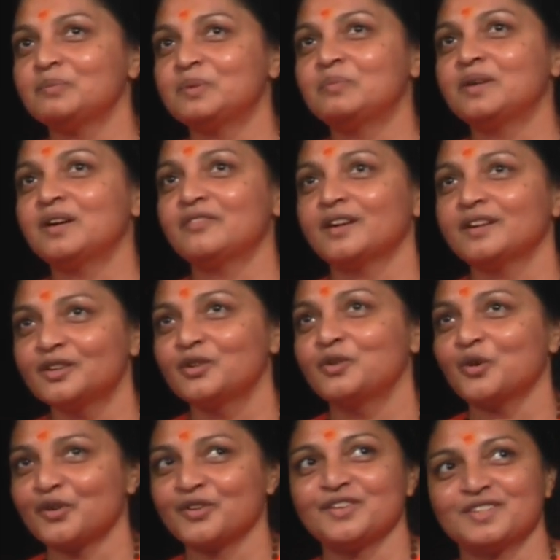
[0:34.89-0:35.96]
people are very
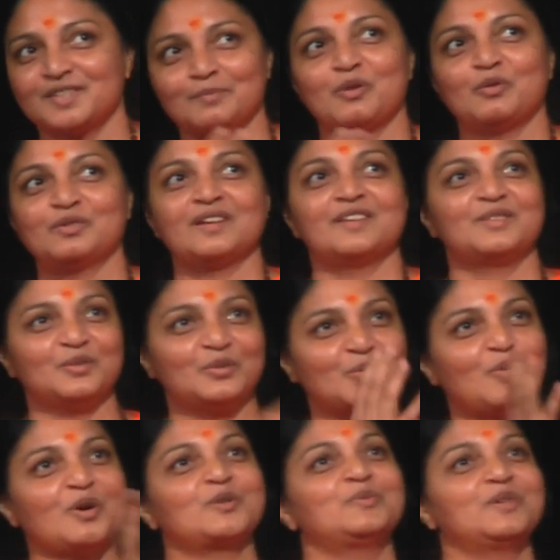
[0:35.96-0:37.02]
curious about us, you know,
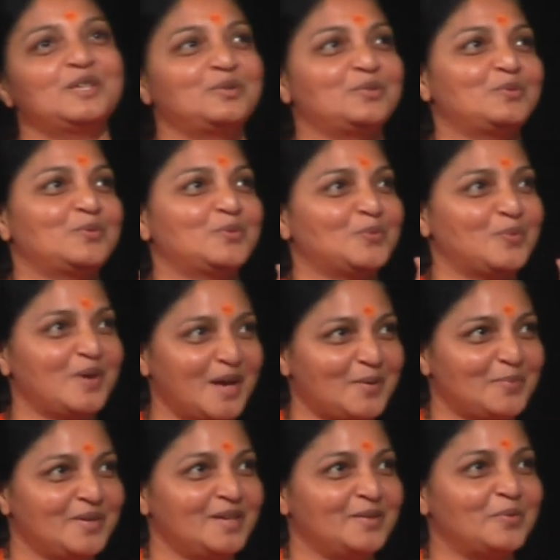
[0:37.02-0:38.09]
what we do, where
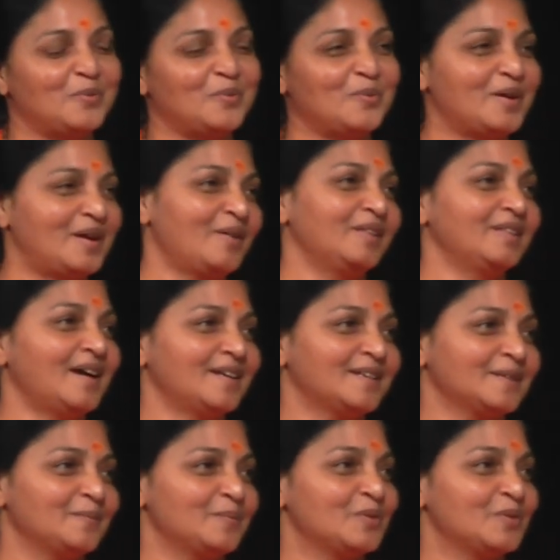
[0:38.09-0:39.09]
we go, and all that.